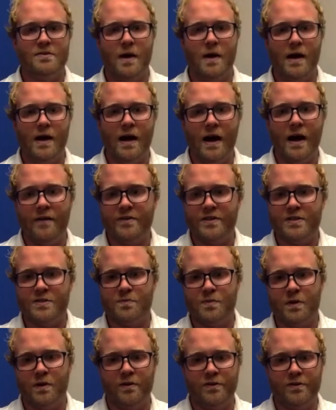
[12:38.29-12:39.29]
my office,
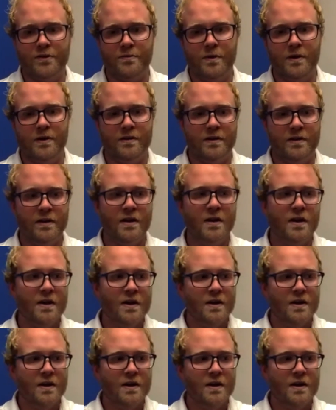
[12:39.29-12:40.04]
but ultimately,